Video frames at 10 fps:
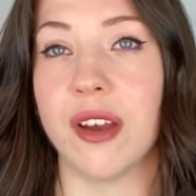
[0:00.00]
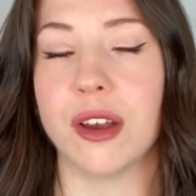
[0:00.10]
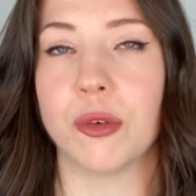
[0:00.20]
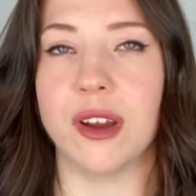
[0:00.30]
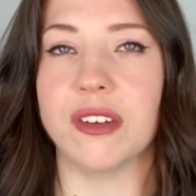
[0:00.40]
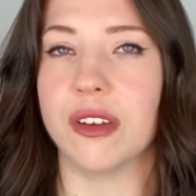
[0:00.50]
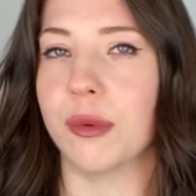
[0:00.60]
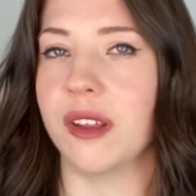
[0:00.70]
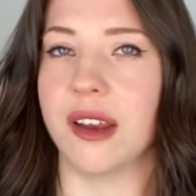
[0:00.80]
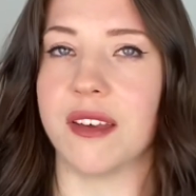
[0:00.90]
It created a
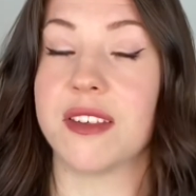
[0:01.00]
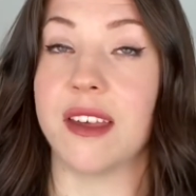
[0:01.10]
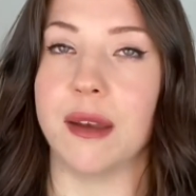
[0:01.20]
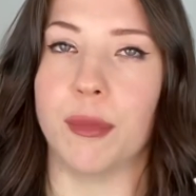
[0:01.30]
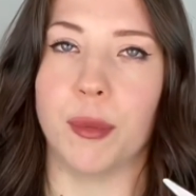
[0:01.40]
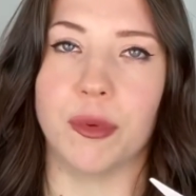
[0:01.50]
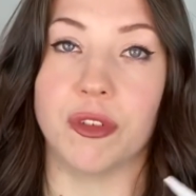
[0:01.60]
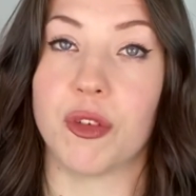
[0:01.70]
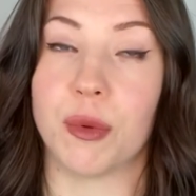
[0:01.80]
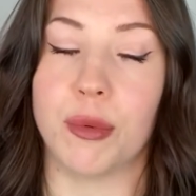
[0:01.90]
really nice scent bubble
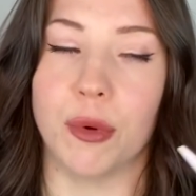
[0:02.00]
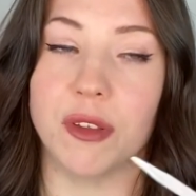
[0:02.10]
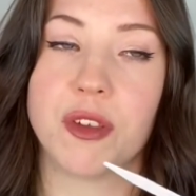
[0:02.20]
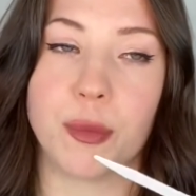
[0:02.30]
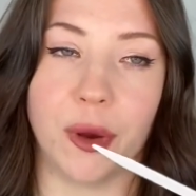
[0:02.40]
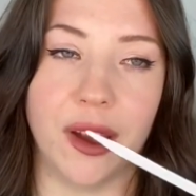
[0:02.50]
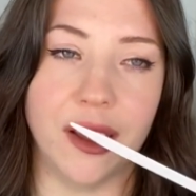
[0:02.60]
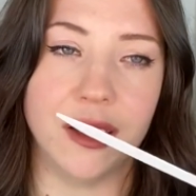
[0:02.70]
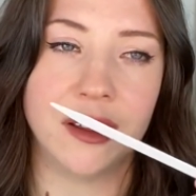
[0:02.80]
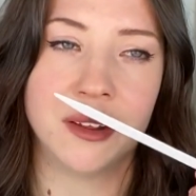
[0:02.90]
just with one
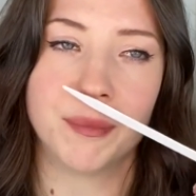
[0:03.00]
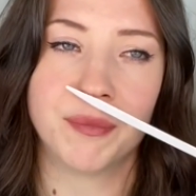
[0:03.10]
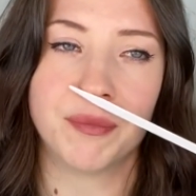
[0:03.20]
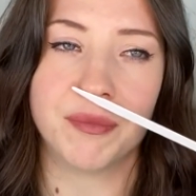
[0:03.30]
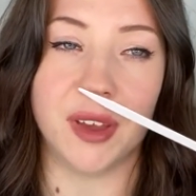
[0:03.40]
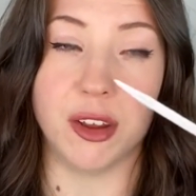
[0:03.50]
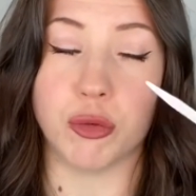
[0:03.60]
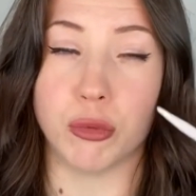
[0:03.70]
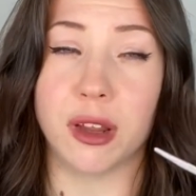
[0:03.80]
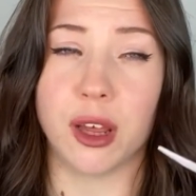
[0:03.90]
spray and
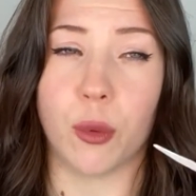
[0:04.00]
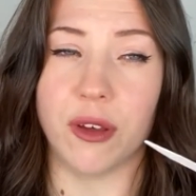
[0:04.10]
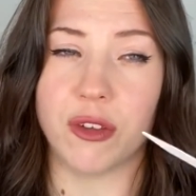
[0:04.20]
it's really quite